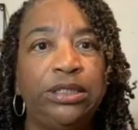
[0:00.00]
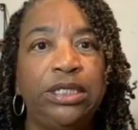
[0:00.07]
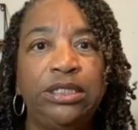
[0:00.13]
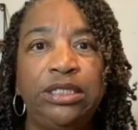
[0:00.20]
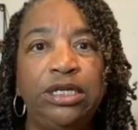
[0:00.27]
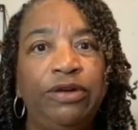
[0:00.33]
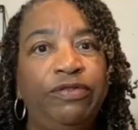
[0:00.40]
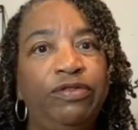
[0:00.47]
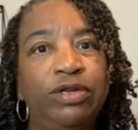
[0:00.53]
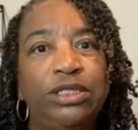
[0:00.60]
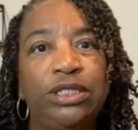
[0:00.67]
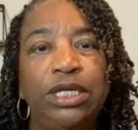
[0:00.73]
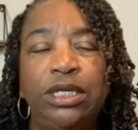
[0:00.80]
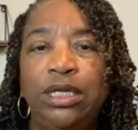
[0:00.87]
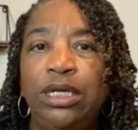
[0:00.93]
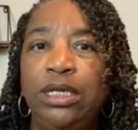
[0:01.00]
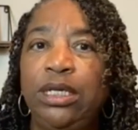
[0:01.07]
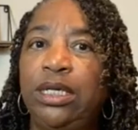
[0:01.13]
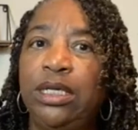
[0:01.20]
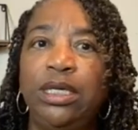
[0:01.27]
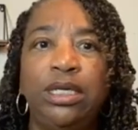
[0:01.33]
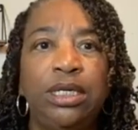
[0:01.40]
the difference in the
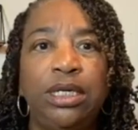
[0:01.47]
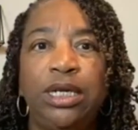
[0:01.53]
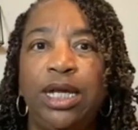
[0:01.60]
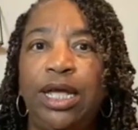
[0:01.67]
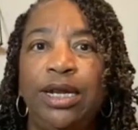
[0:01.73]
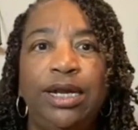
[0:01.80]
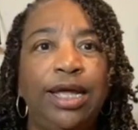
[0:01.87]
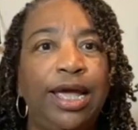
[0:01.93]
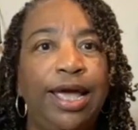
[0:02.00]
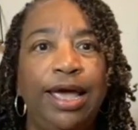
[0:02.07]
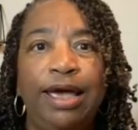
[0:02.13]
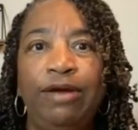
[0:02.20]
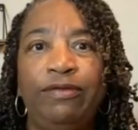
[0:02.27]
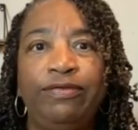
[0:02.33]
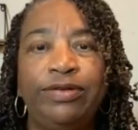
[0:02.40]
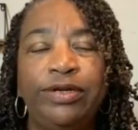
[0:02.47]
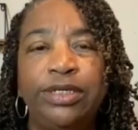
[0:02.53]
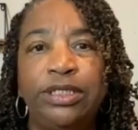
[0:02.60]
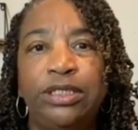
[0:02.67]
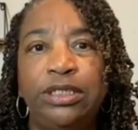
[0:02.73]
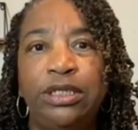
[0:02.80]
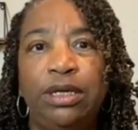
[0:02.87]
good and the
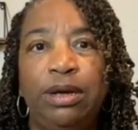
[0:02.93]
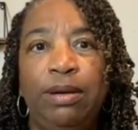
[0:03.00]
average